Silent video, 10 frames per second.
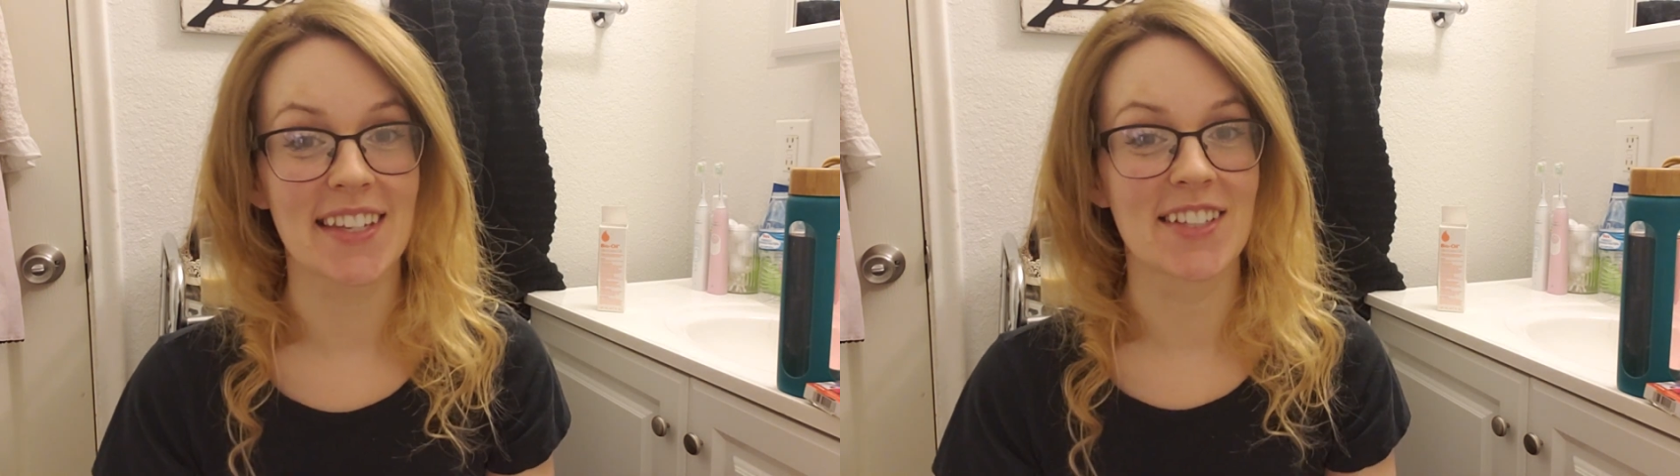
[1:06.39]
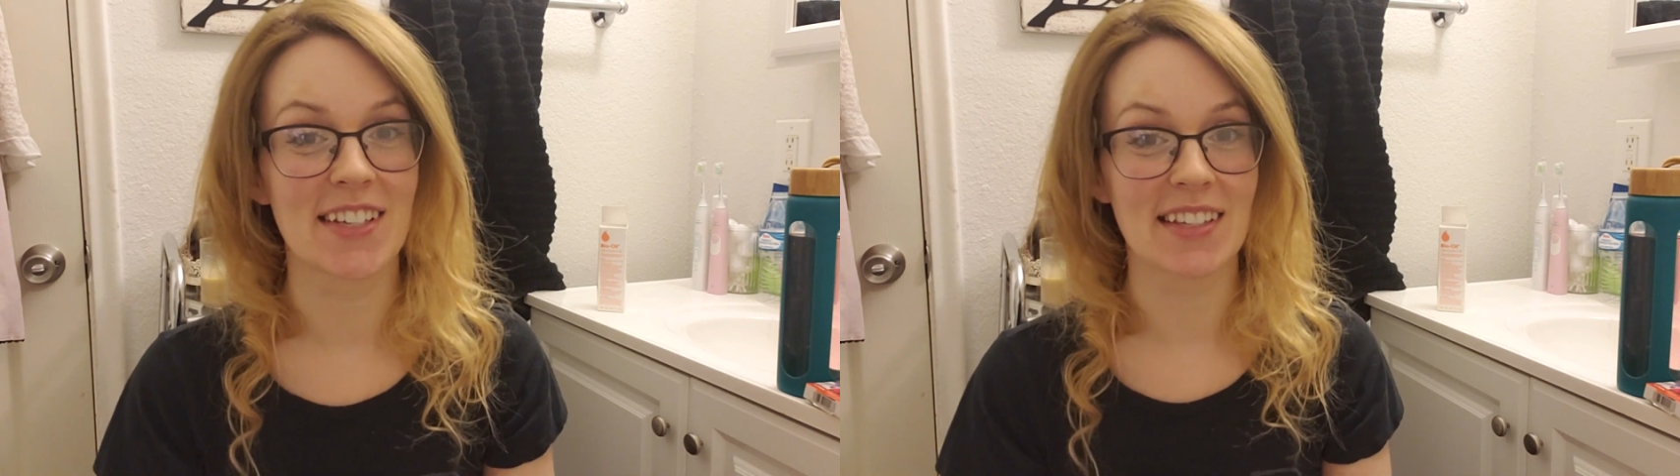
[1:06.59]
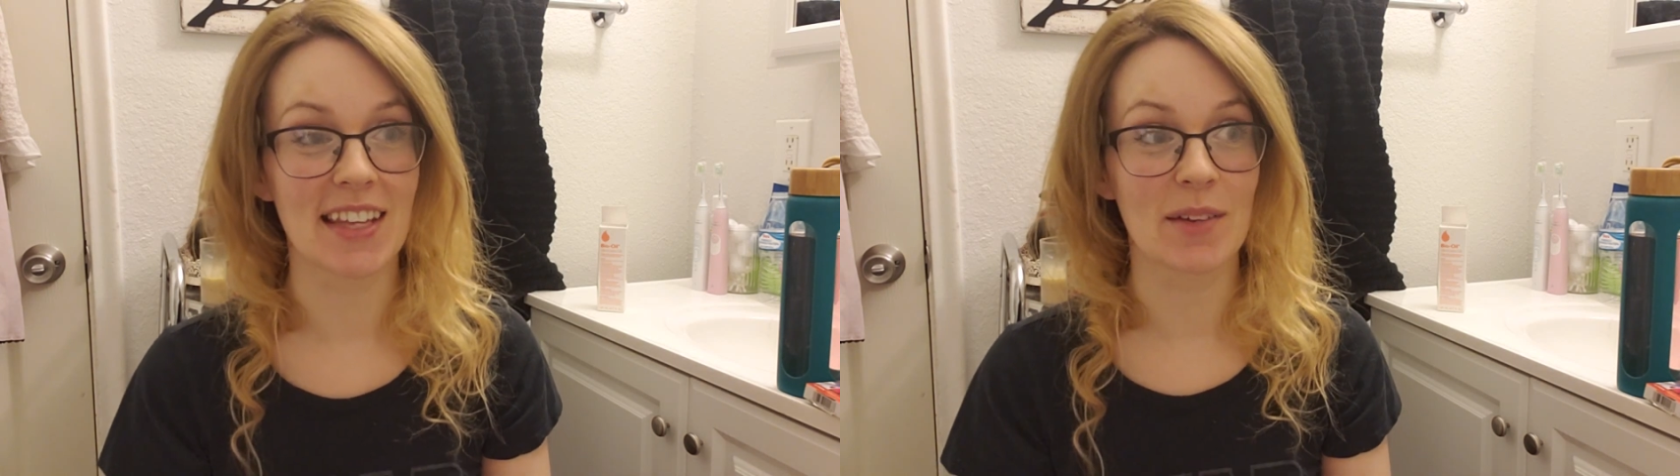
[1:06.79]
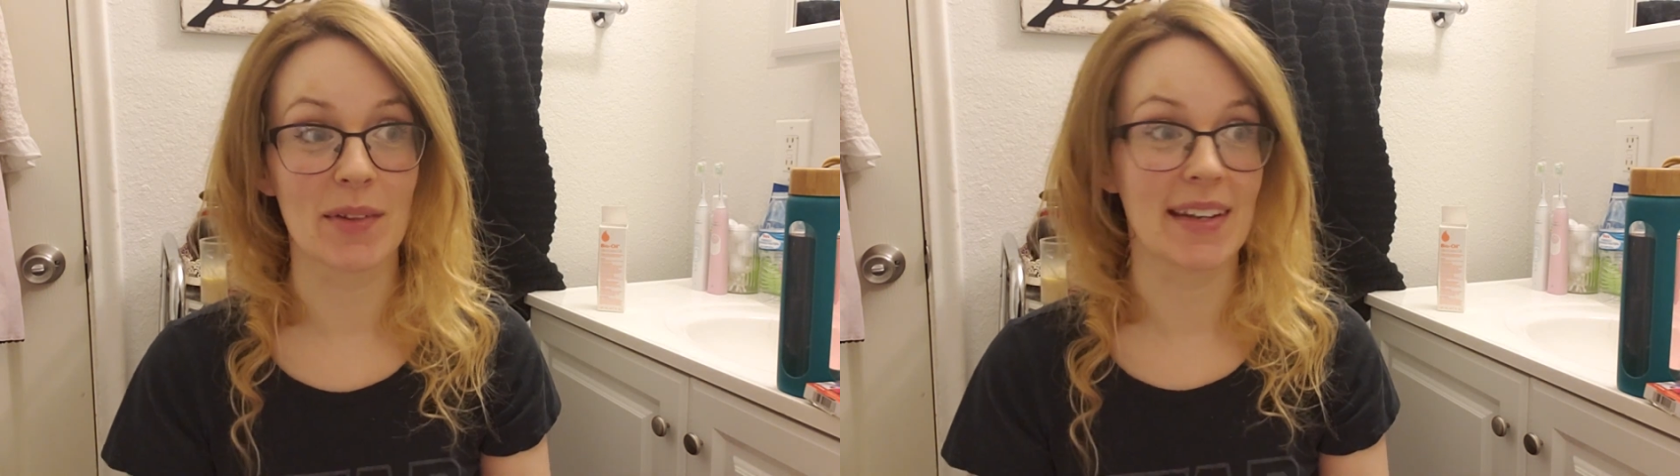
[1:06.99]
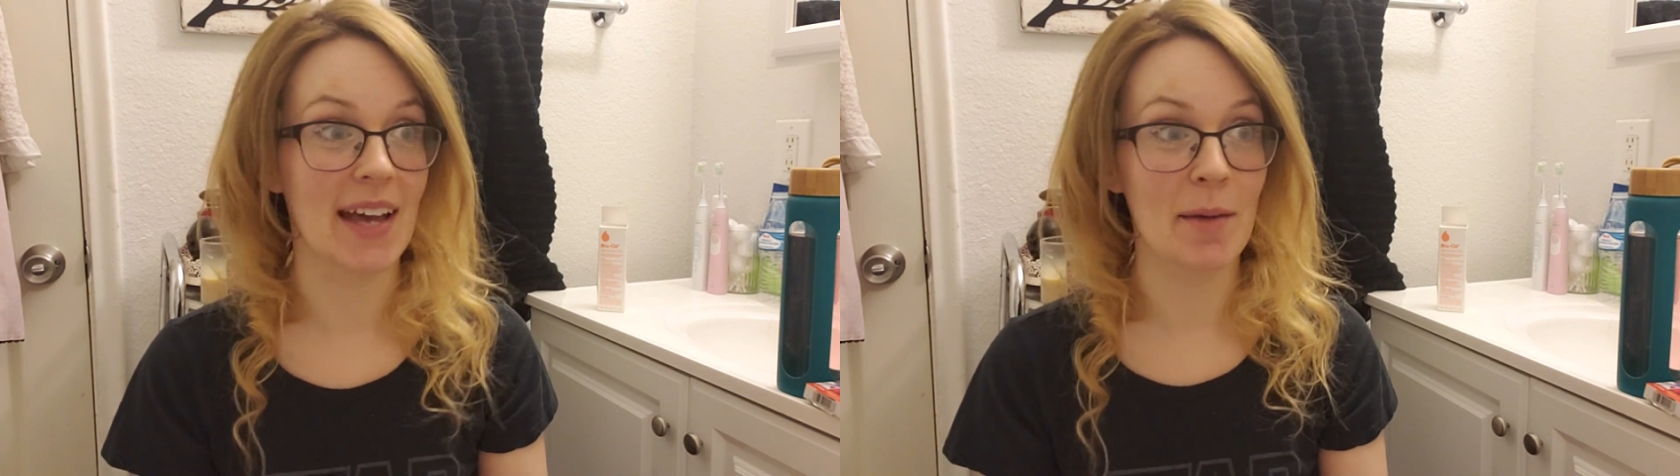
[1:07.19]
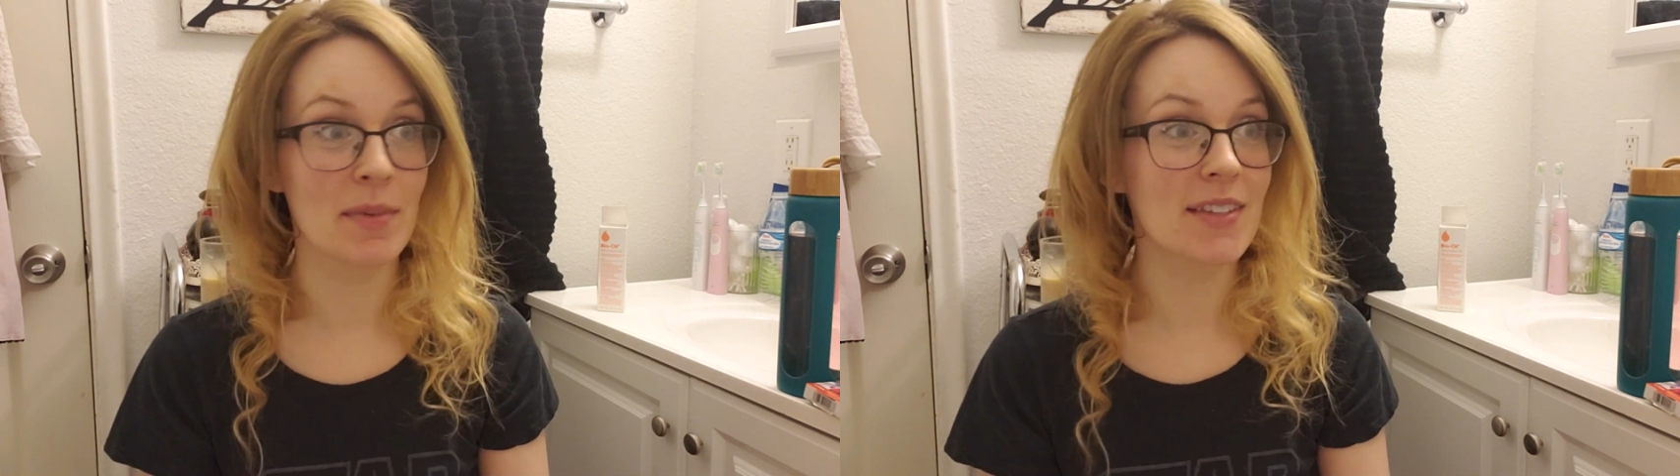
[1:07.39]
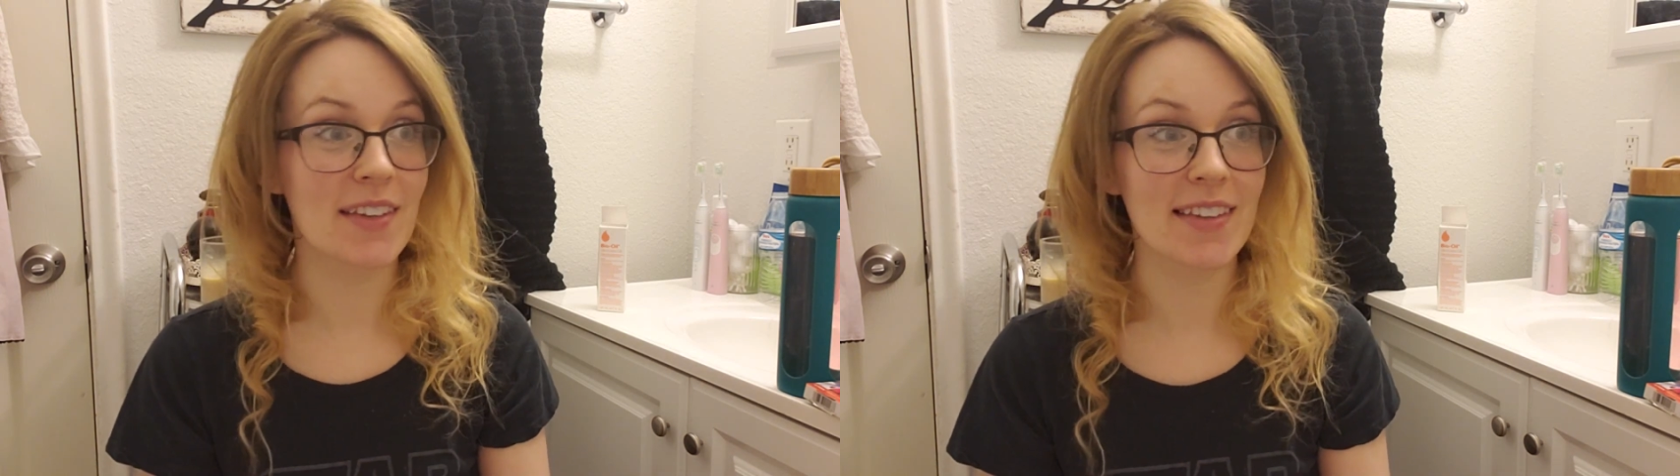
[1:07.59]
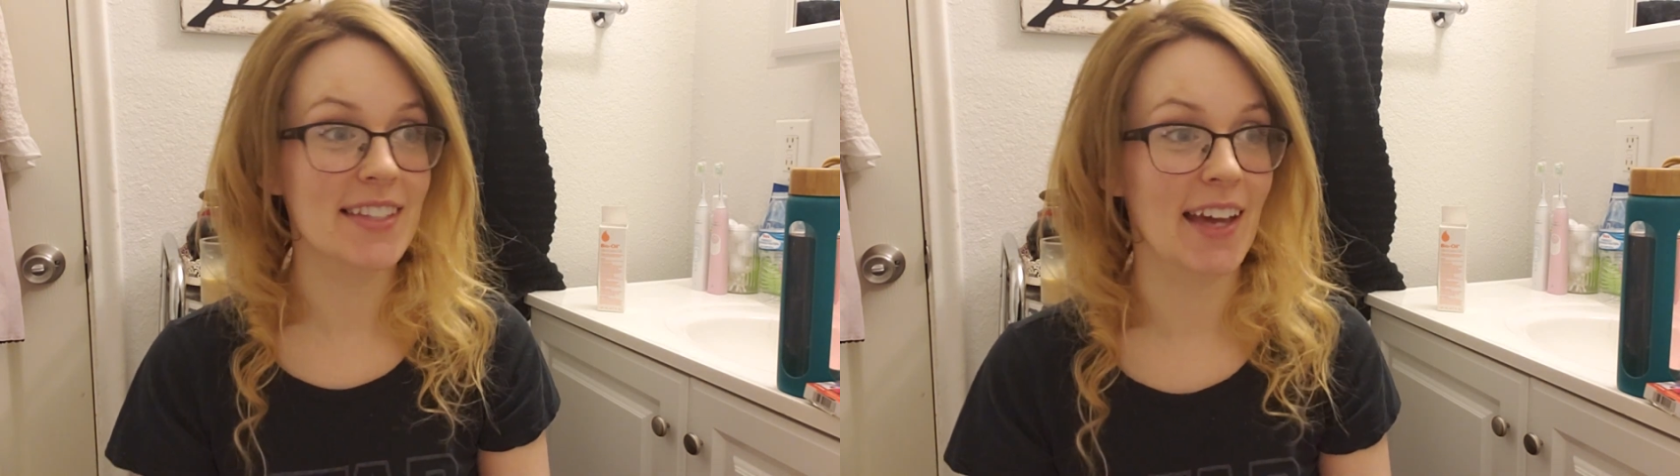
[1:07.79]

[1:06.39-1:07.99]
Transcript: and she said, well, it happens all the